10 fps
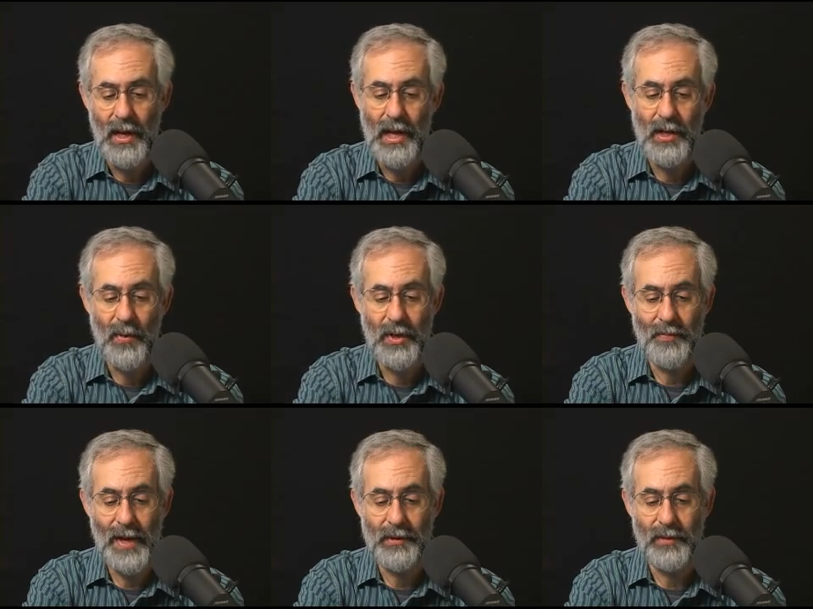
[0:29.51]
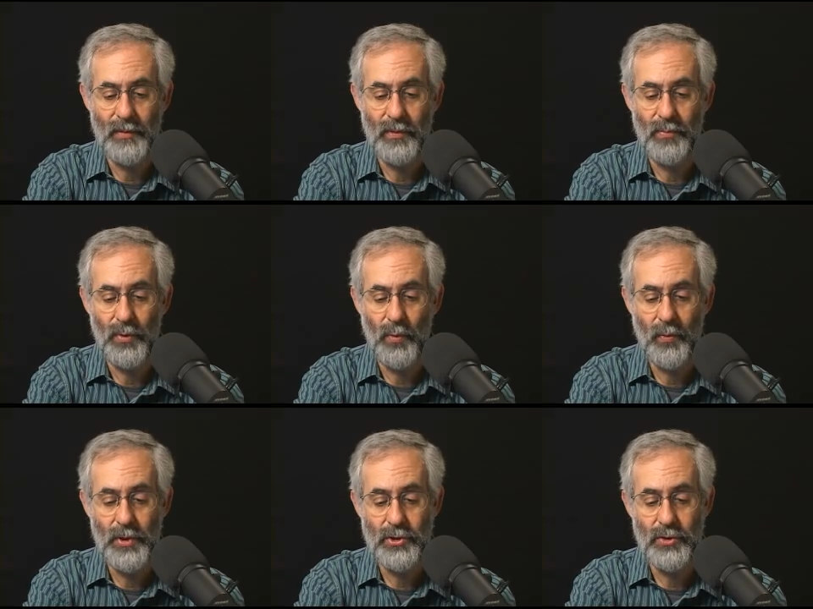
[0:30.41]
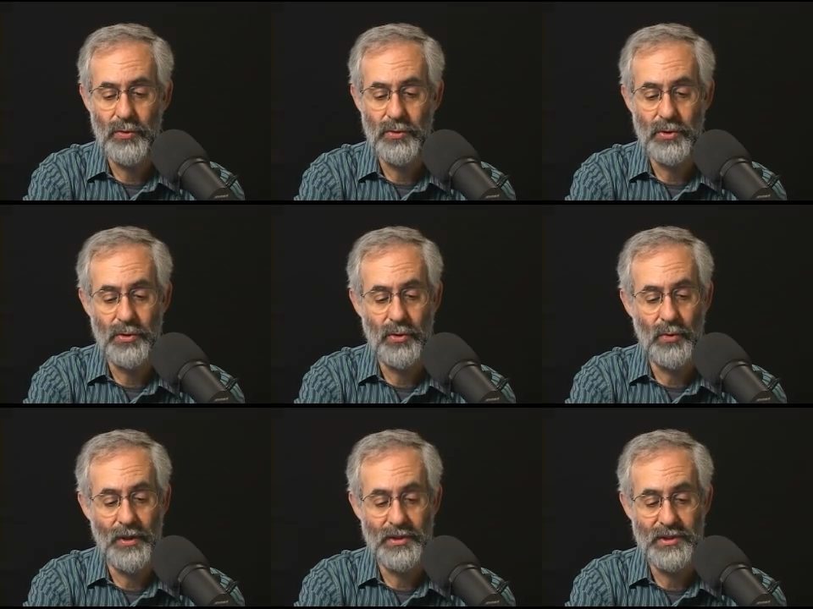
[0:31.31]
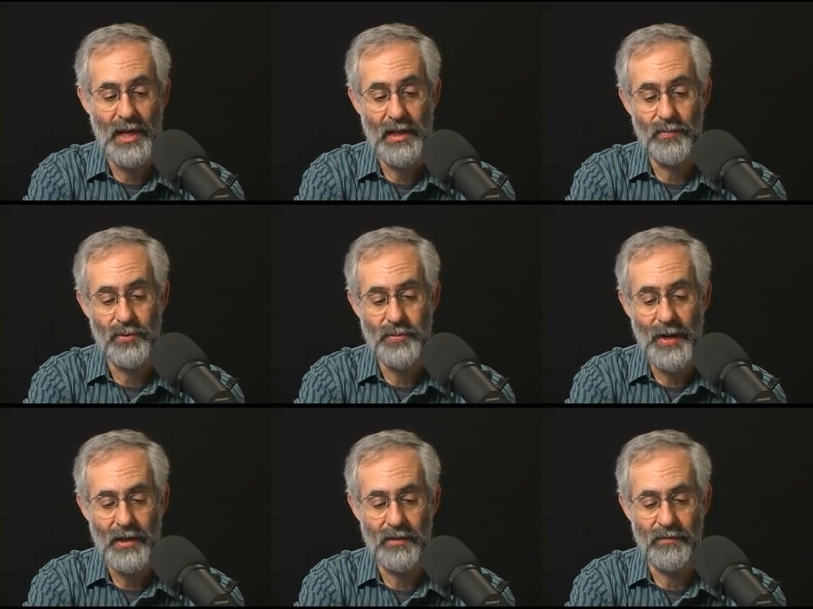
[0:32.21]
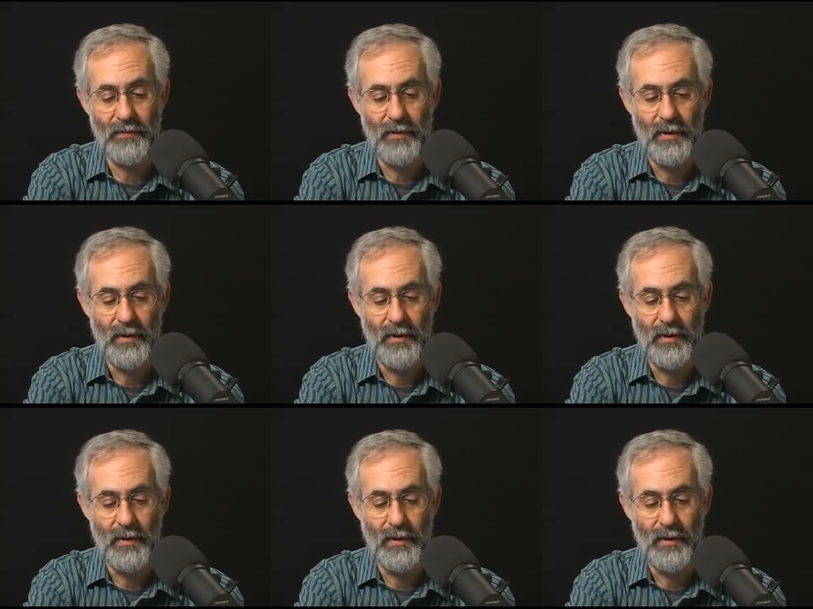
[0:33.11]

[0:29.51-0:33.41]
and knowing about them can put what we choose to do and say in perspective.